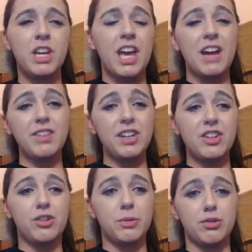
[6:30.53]
I feel like
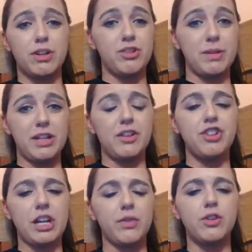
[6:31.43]
they should put Richmond in the
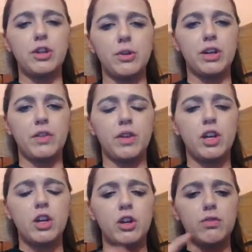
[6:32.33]
chase too, because
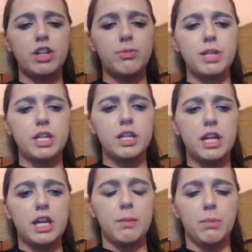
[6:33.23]
Richmond
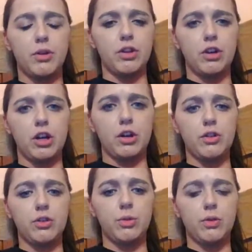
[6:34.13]
and Bristol are
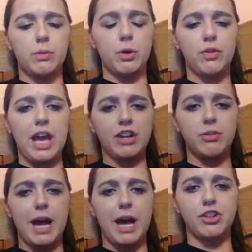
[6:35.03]
two of the most
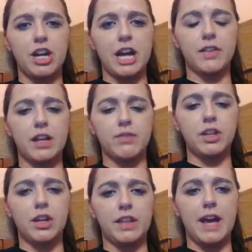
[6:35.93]
action-packed tracks, and I
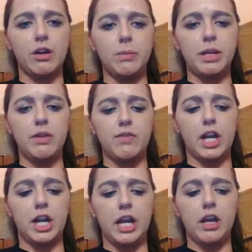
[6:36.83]
feel like that will be
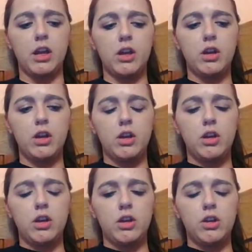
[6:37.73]
very
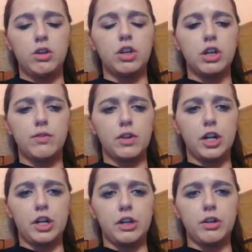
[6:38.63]
good
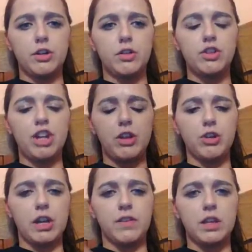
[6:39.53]
for the chase
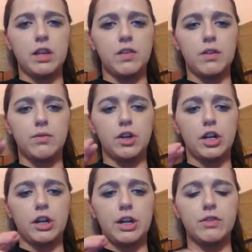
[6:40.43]
races and
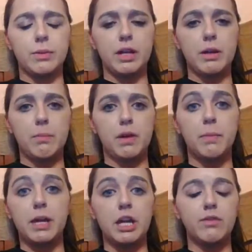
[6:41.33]
for everybody
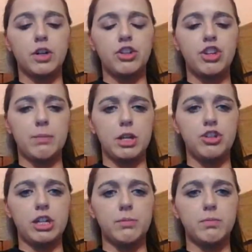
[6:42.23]
competing for a
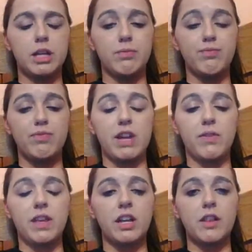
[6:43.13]
championship. And
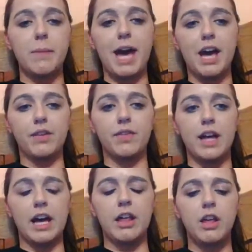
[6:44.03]
they've said in the past
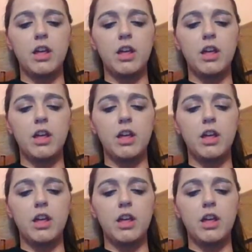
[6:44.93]
that